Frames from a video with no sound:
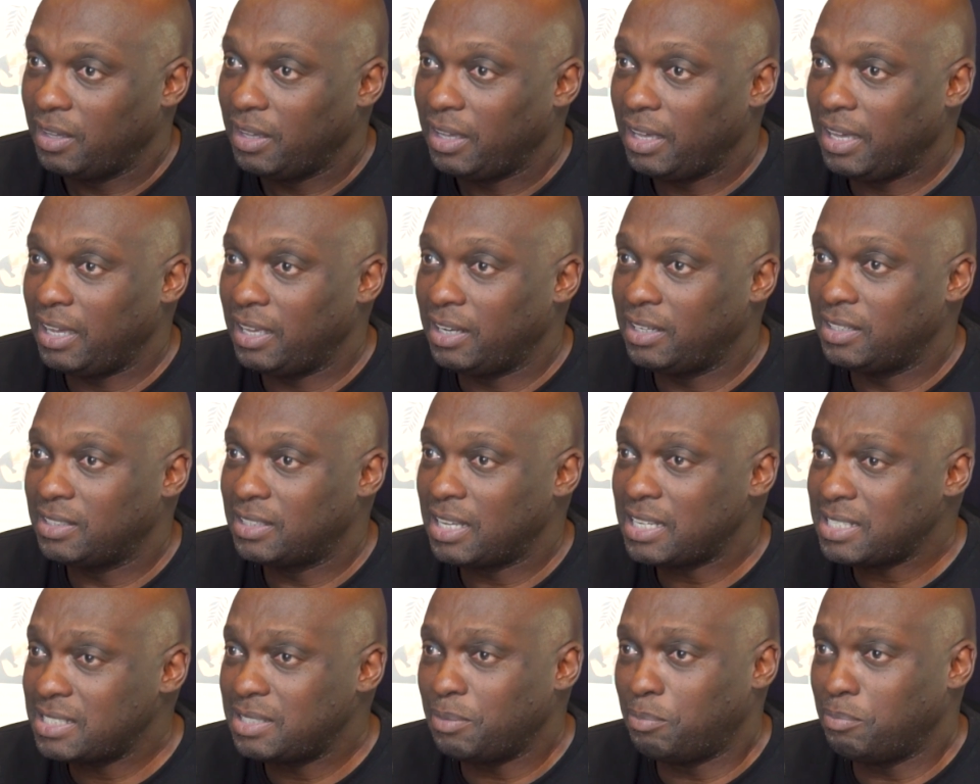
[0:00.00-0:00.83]
And
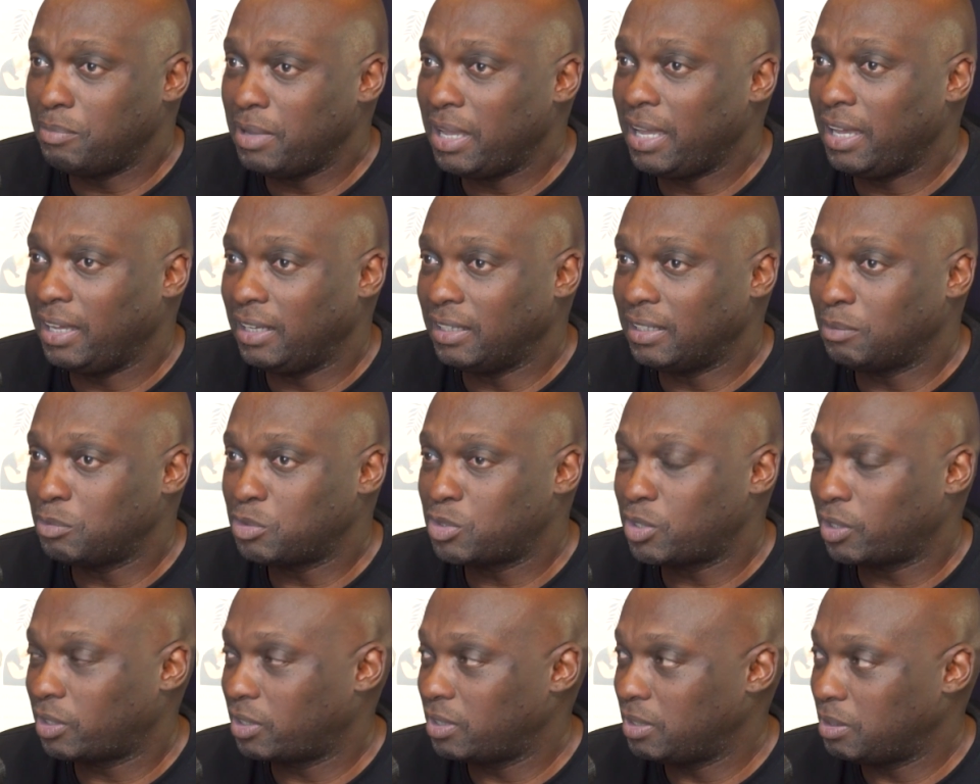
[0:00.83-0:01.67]
that's the man I'm
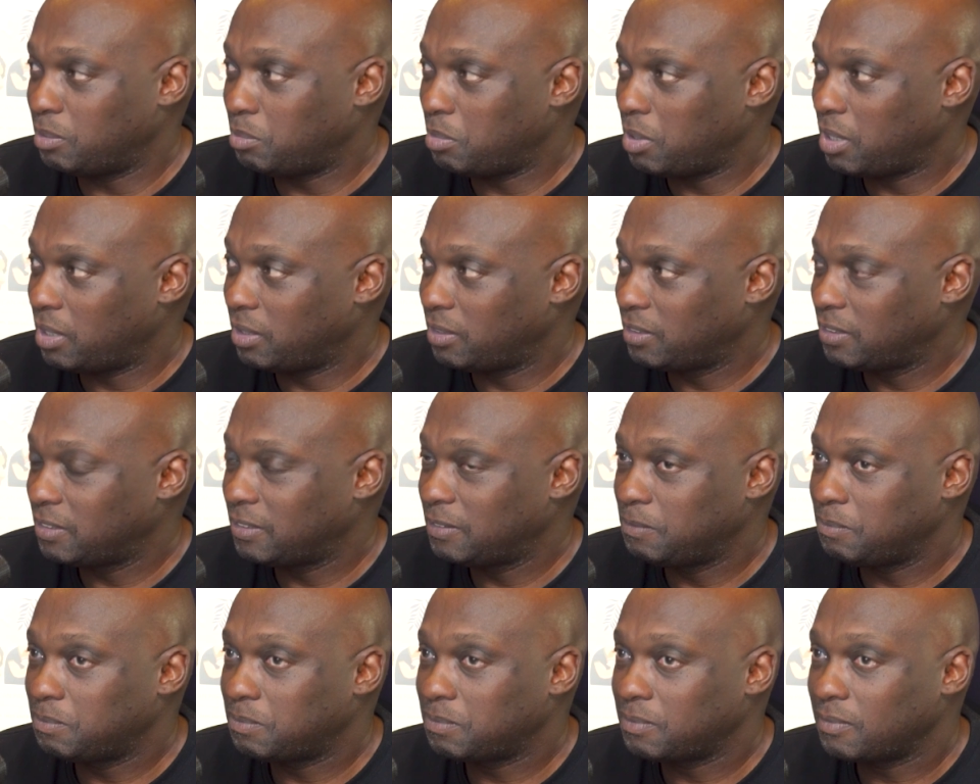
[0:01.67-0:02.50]
talking about.
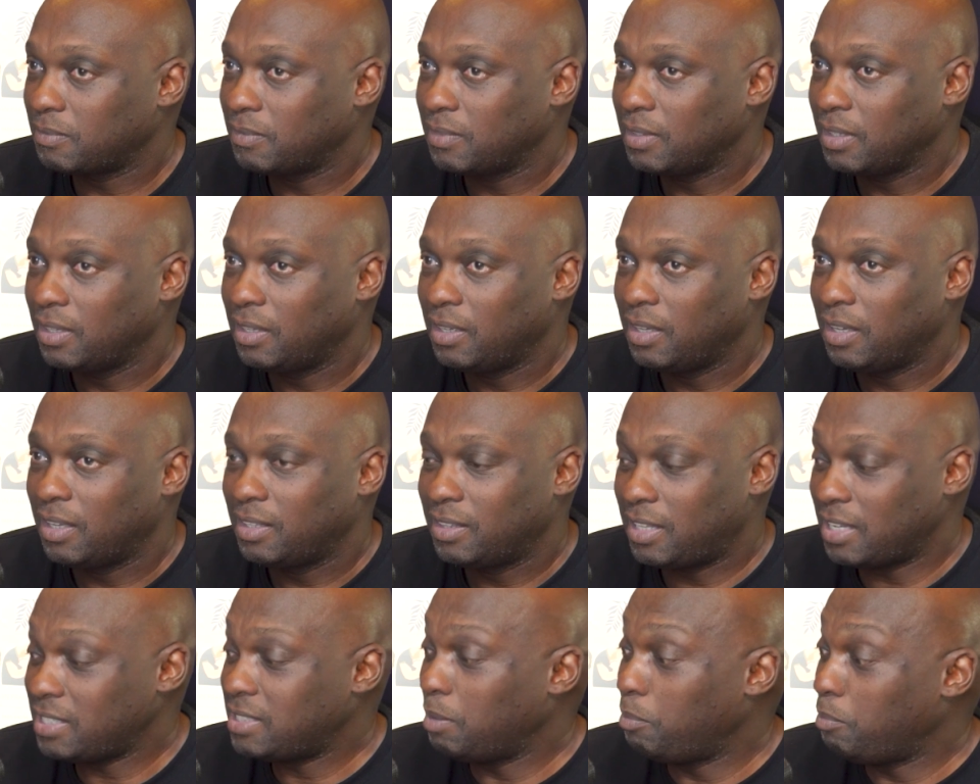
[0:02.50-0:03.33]

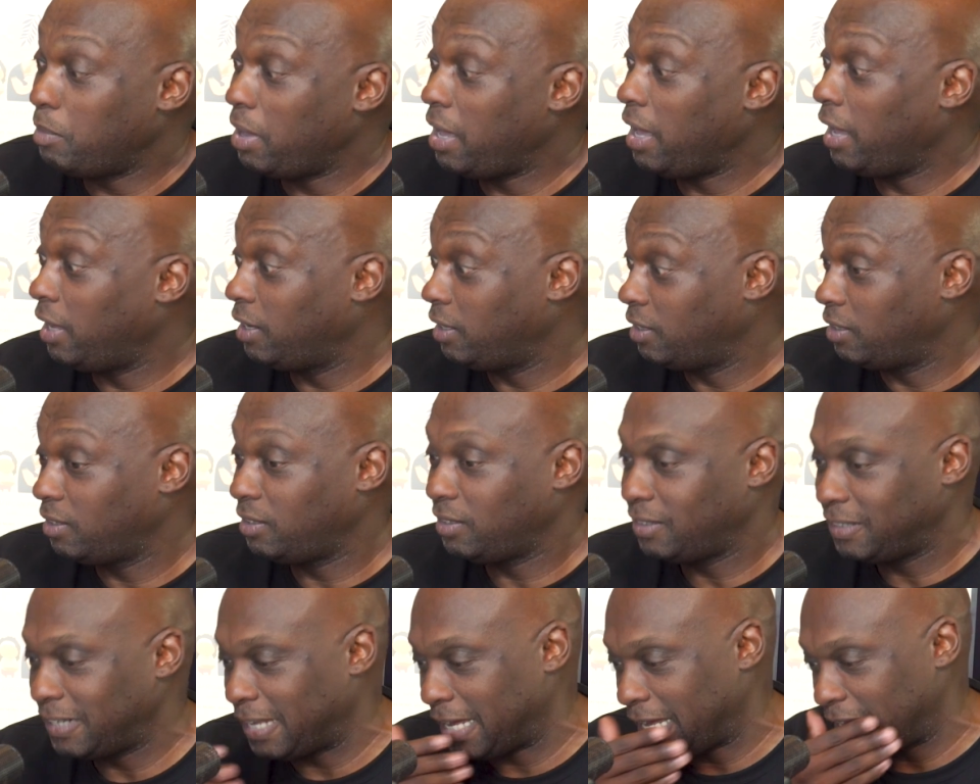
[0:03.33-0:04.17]
That's the
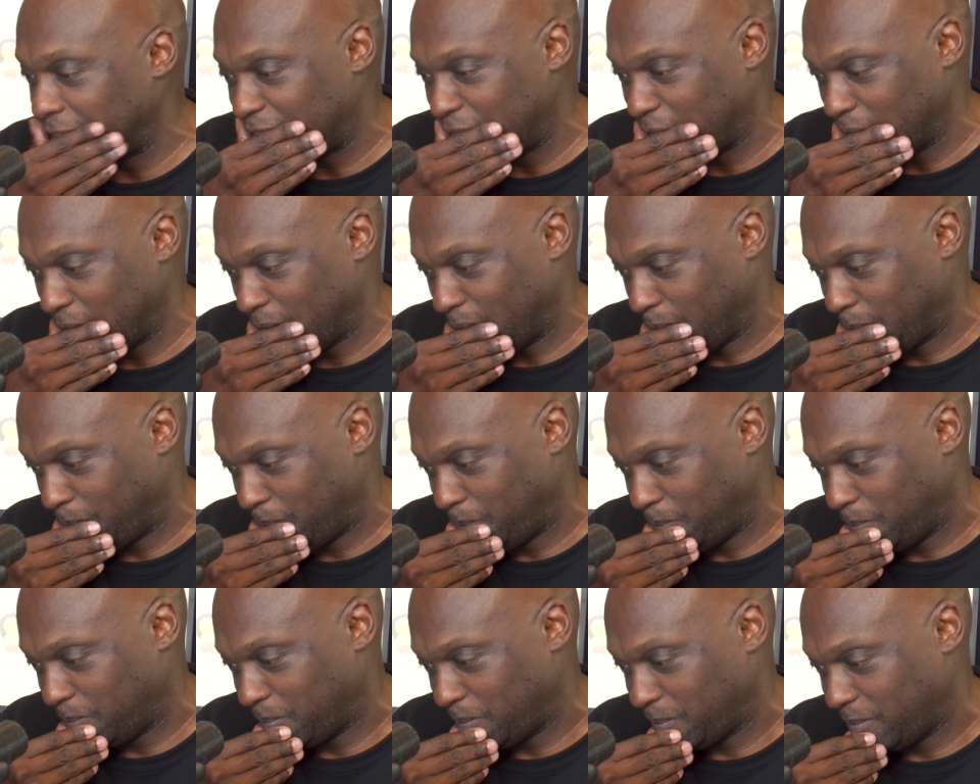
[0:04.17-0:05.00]
man that
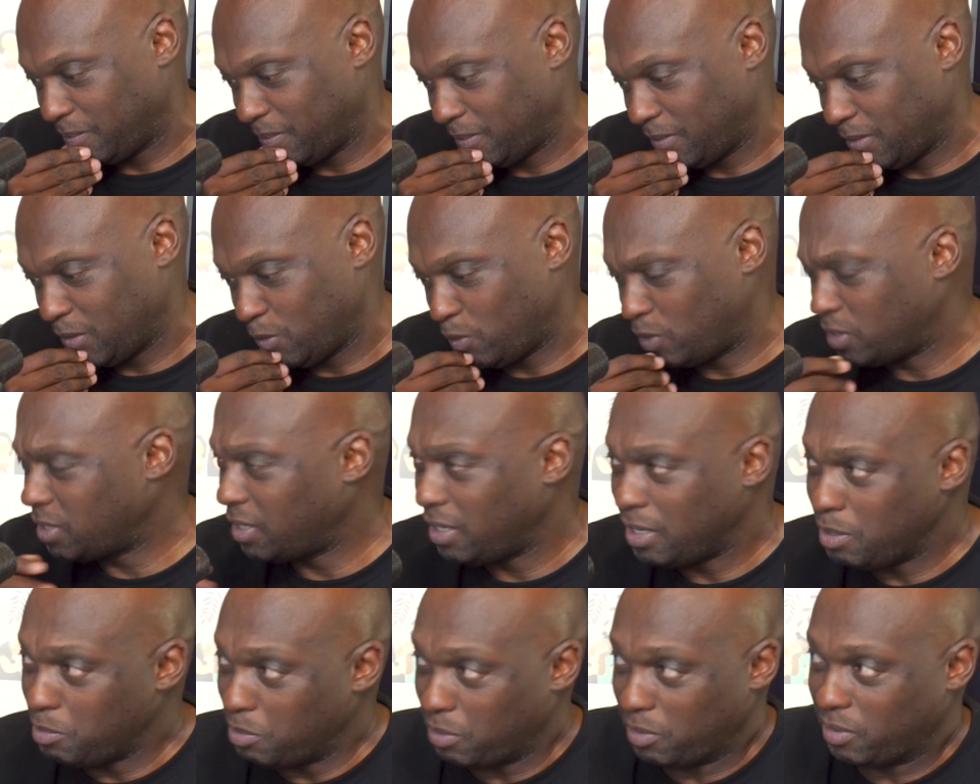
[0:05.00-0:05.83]
was a
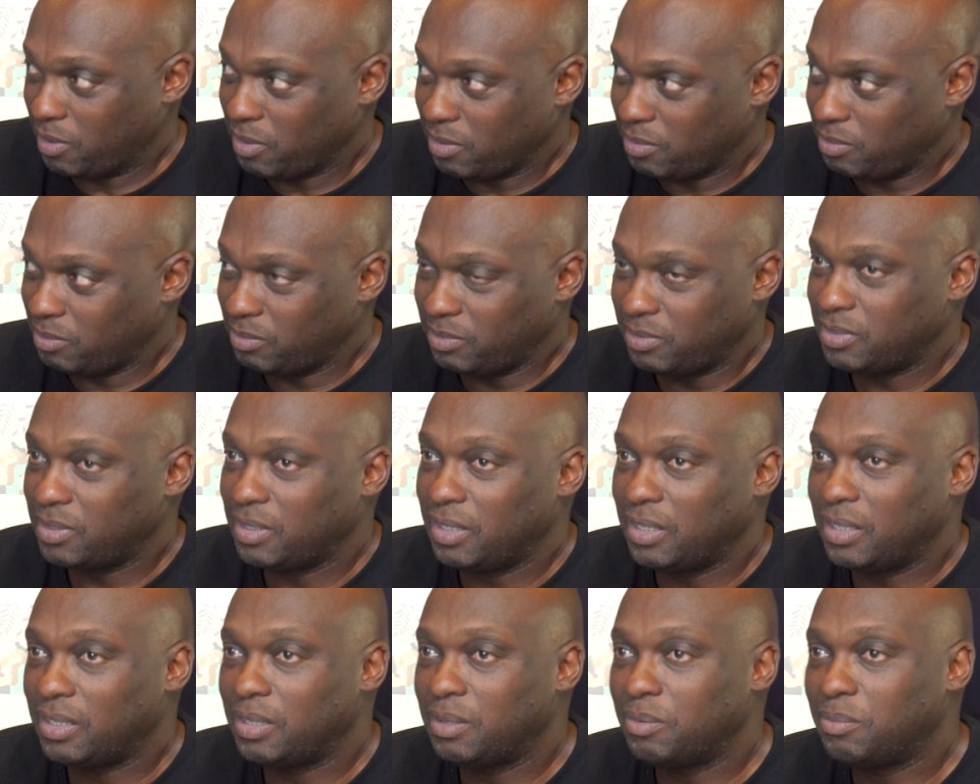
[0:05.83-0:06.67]
laborer.
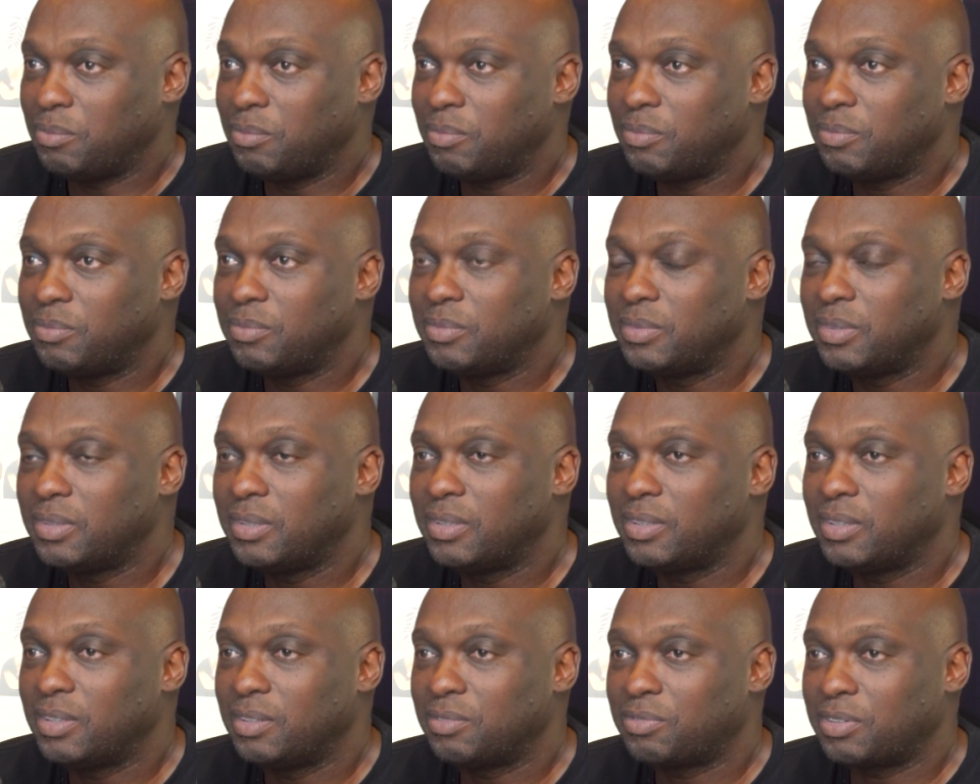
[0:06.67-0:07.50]
In
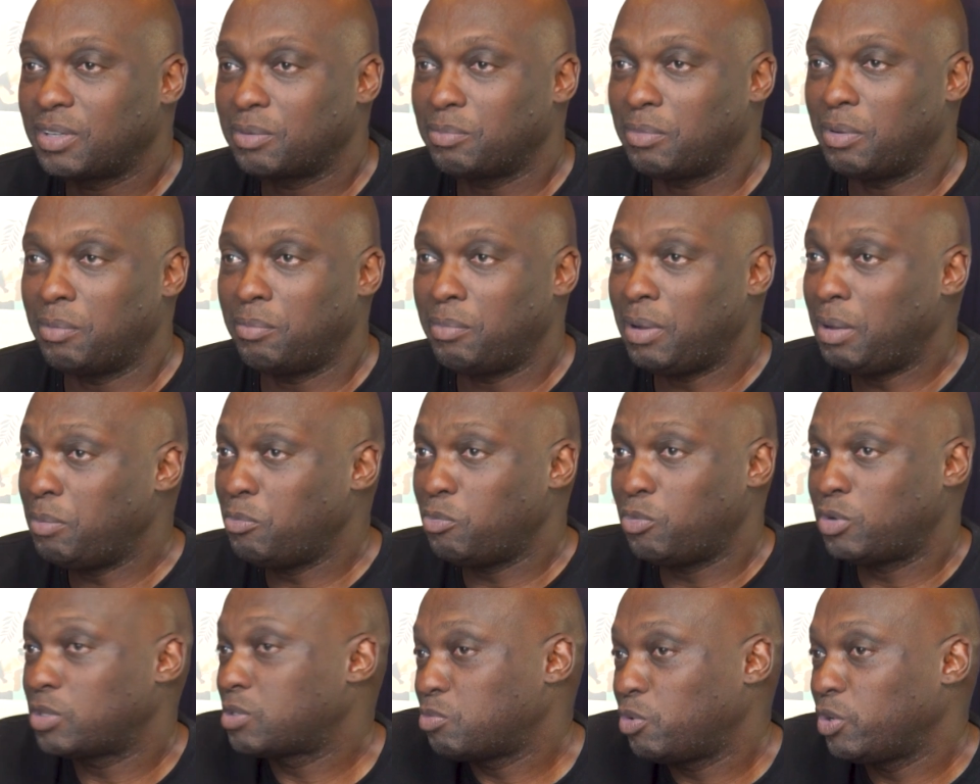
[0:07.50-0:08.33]
fact, my
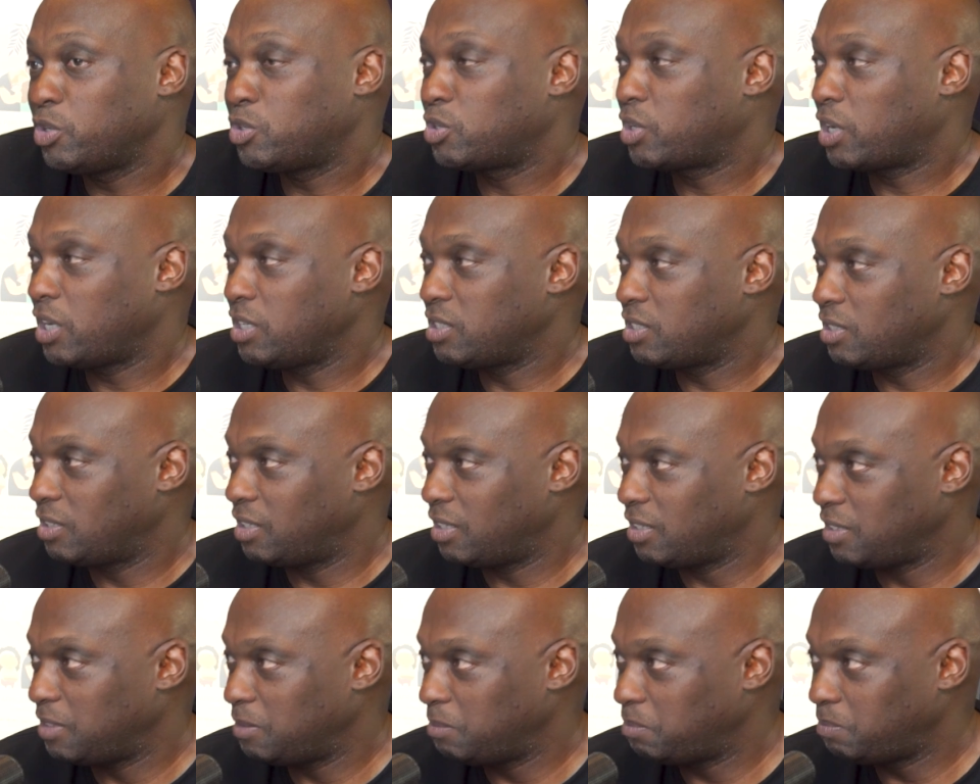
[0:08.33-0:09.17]
mom was more educated
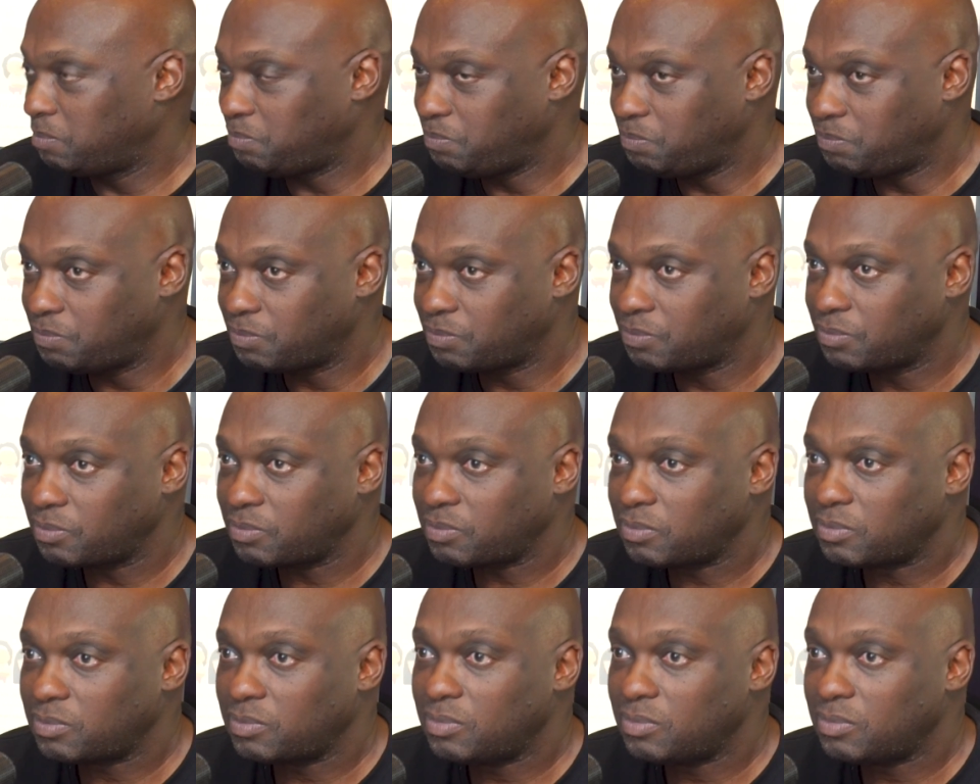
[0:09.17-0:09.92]
than him.